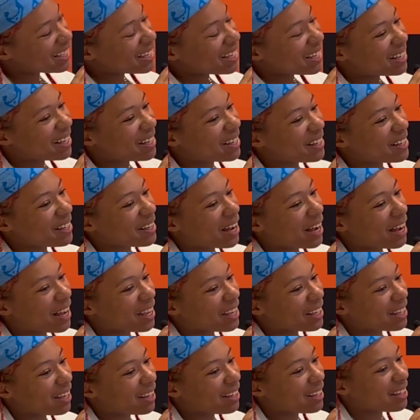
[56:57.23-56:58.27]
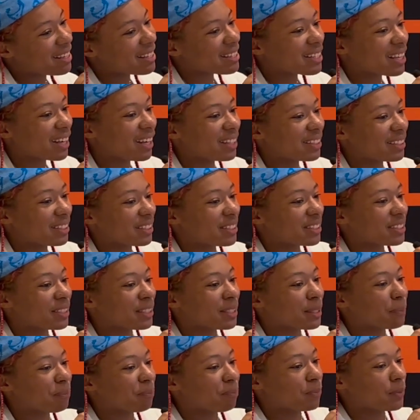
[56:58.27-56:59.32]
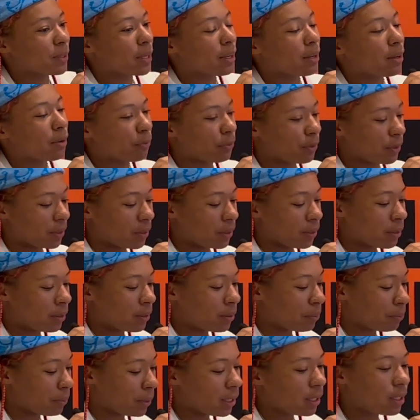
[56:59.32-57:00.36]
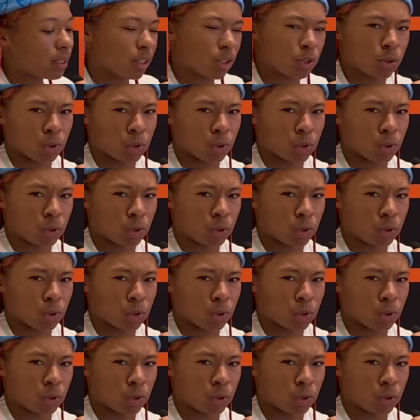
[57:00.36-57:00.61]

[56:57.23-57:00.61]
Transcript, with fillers: uh, I got a scholarship uh, for being a